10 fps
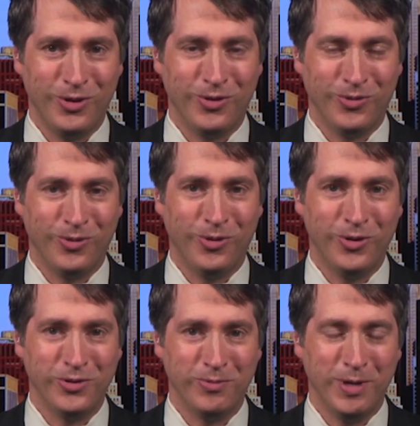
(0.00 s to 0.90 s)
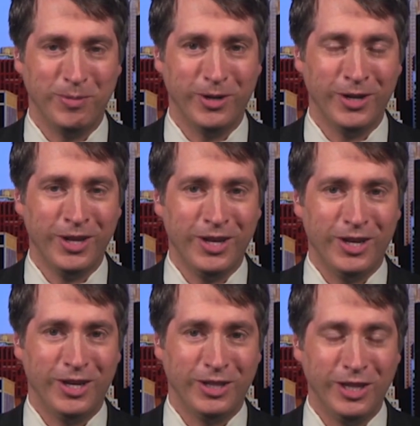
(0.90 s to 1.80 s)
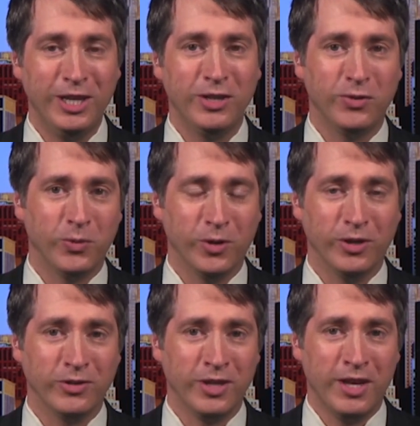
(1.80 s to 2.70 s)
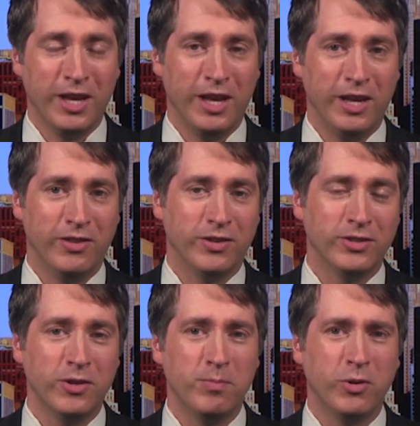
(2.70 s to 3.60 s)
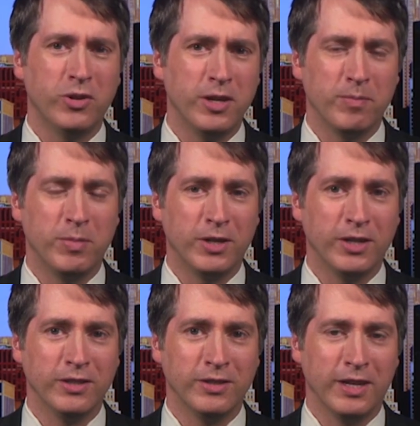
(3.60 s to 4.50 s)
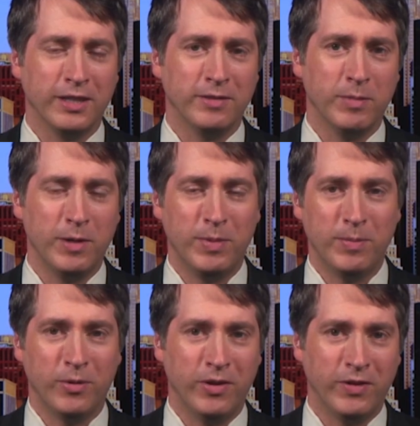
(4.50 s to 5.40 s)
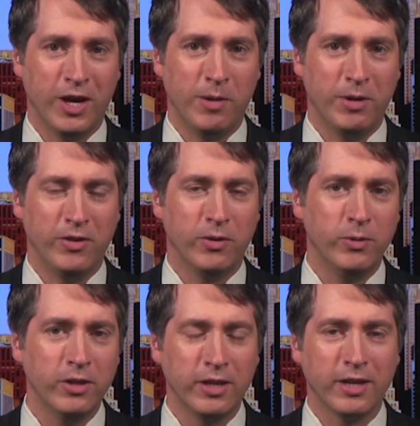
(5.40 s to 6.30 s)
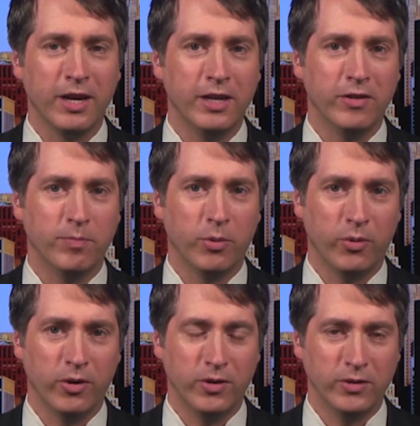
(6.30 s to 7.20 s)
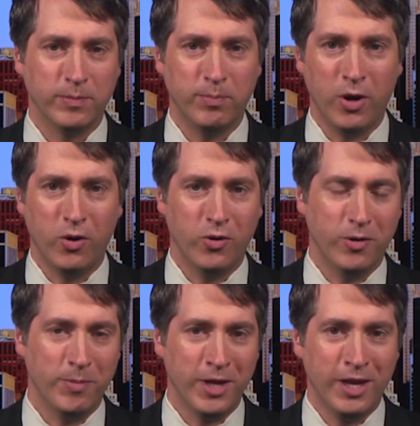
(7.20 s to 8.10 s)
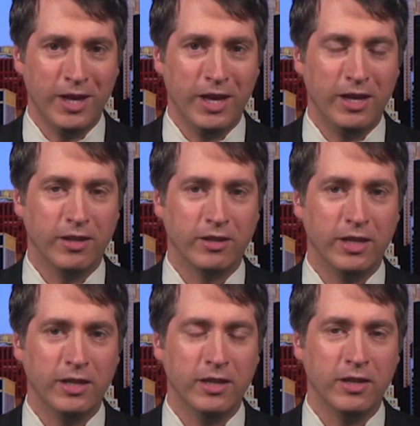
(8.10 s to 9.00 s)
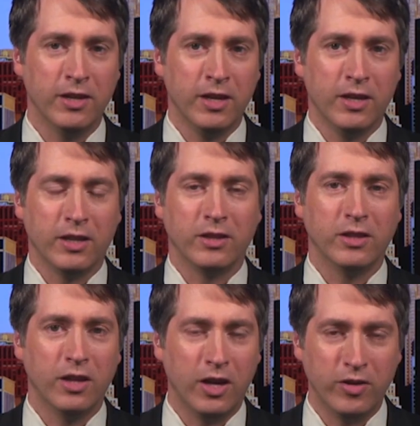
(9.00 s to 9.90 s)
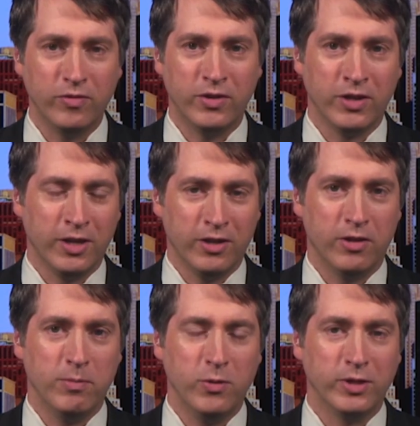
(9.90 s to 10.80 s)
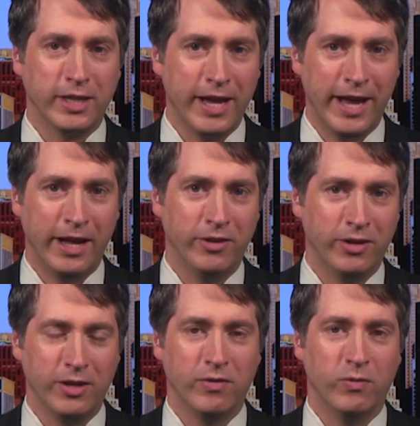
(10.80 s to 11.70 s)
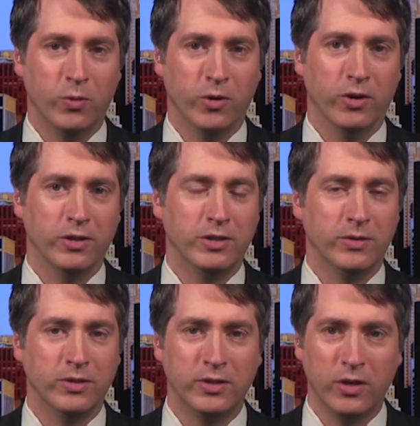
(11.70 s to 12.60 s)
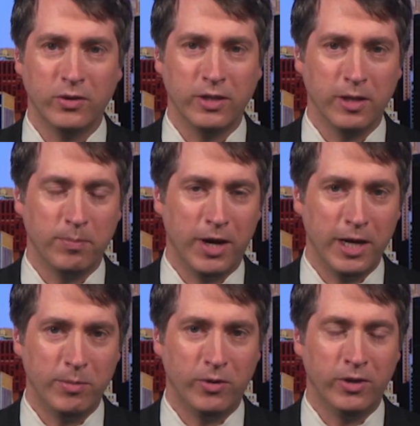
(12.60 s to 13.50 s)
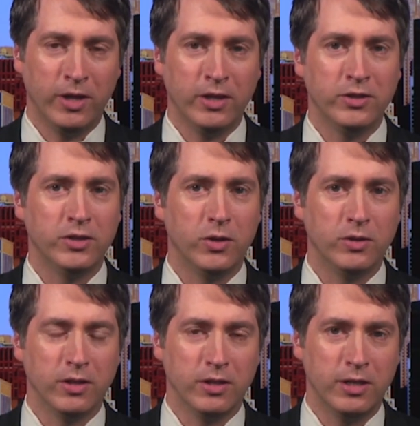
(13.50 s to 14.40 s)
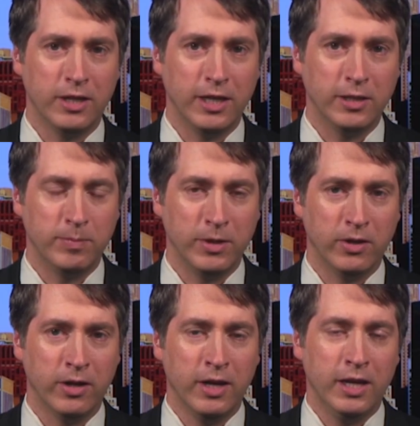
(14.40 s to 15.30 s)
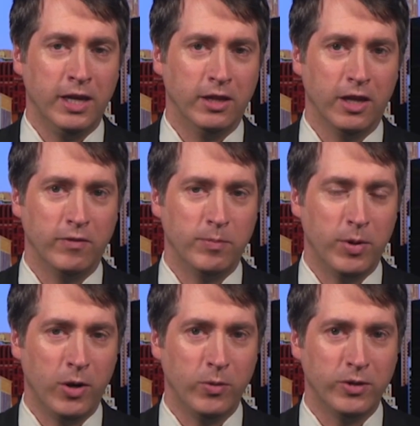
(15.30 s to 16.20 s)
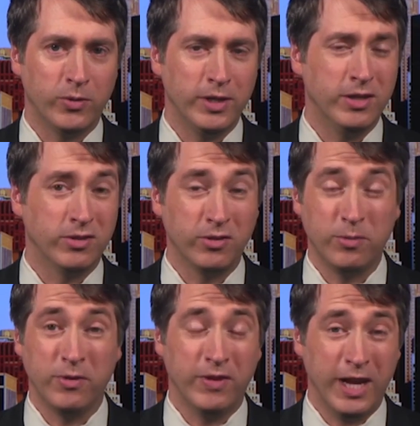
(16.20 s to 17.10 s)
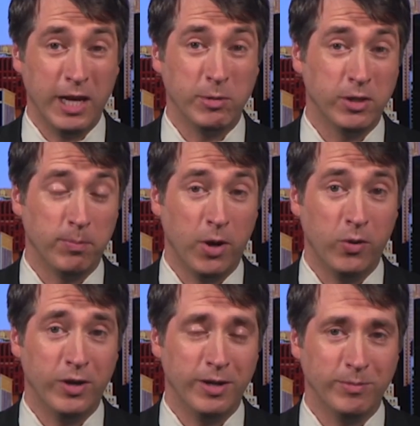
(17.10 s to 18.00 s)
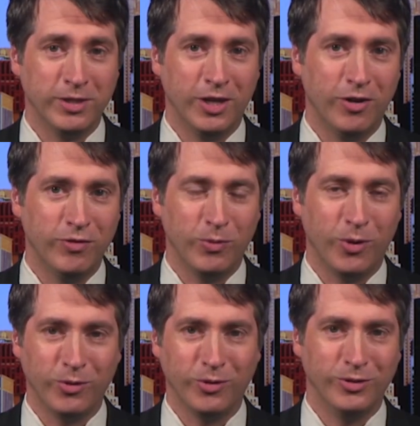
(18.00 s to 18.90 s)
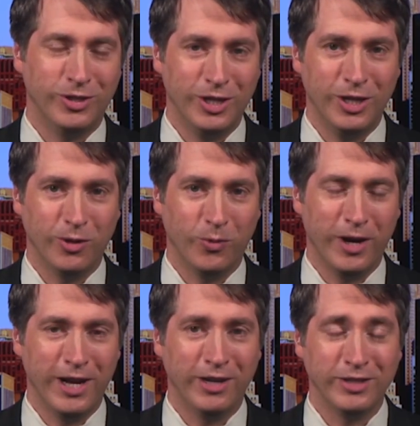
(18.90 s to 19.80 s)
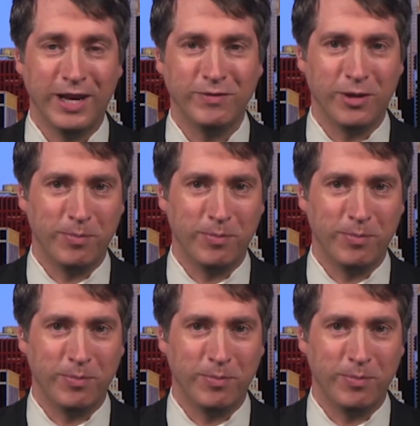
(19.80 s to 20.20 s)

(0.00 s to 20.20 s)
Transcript: will always remember Lincoln's words, and they're so brilliant because, as many people have commented, they're really a kind of prose poem. And Lincoln loved the musicality of words. He was soaked in the Bible, soaked in Shakespeare. He loved poetry. He was a little bit of an amateur poet himself. He wrote a little ditty in the White House after